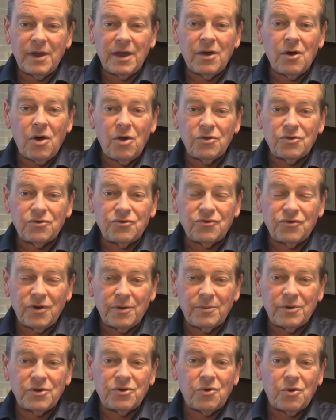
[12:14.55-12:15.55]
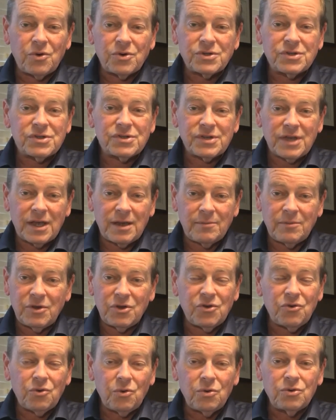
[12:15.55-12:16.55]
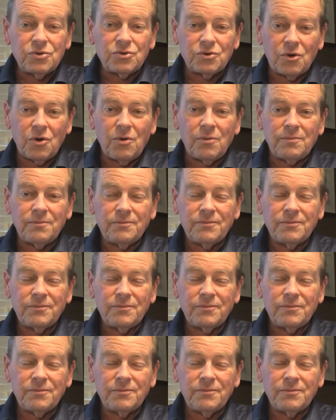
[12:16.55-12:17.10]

make all the trim and doors the same in your older home.